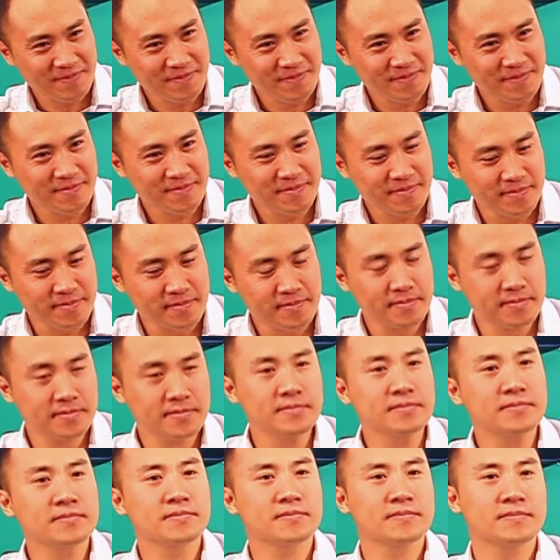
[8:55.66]

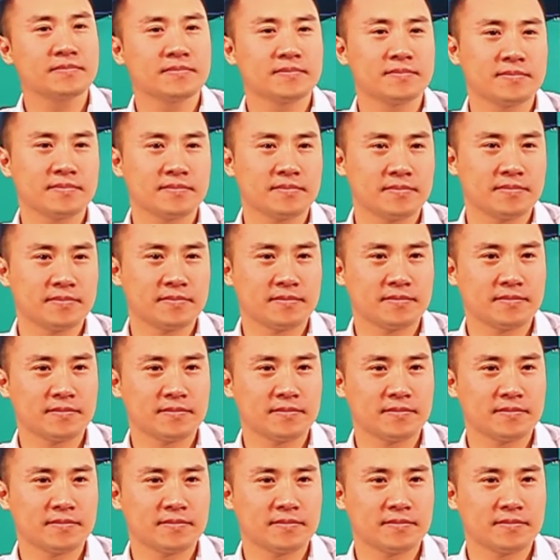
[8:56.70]
(silence)